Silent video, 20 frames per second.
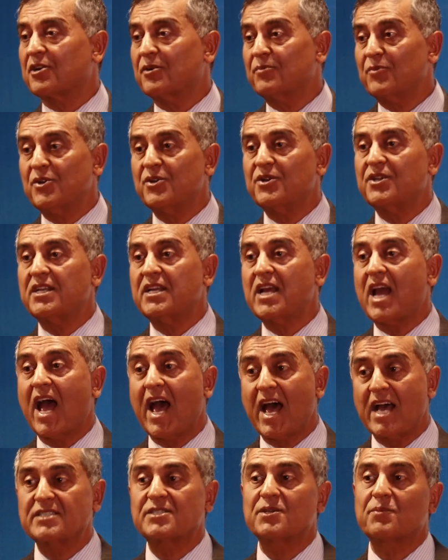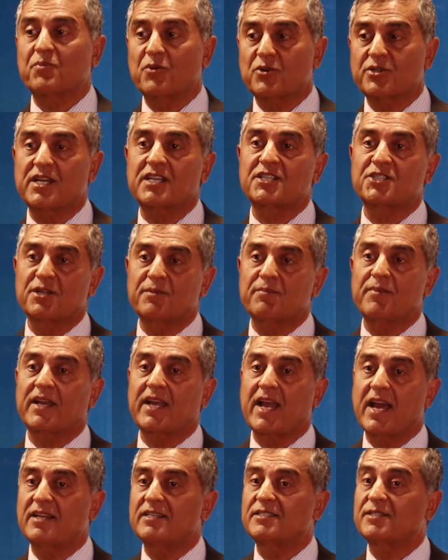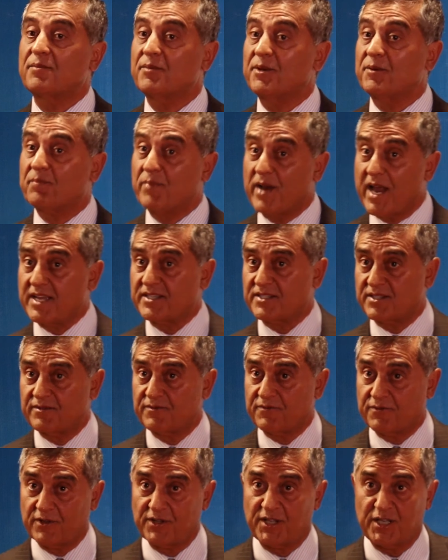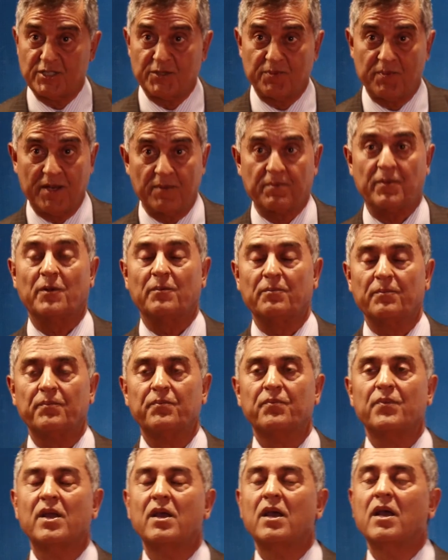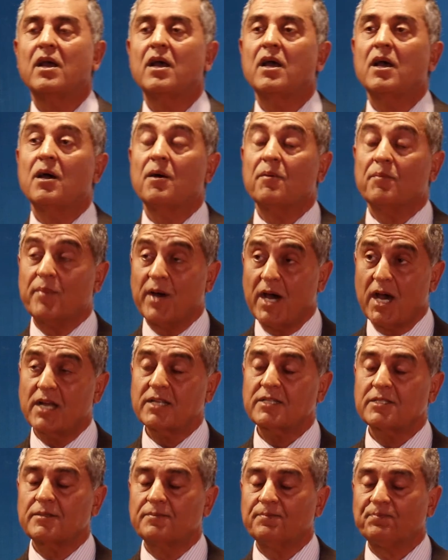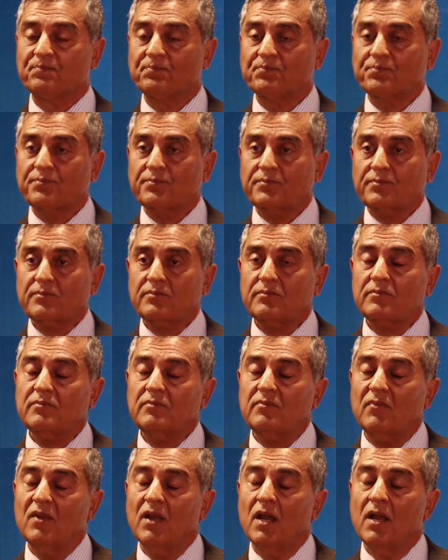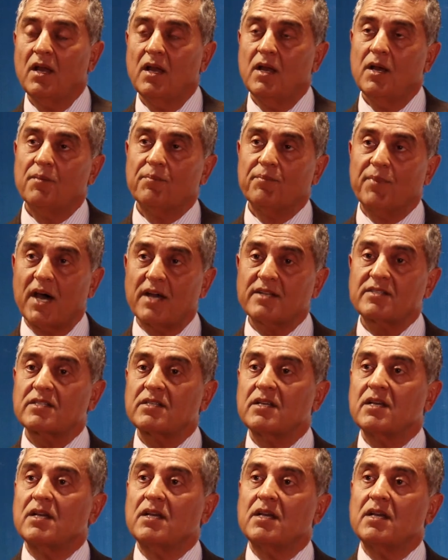community has a protection mechanism in place for these people. But there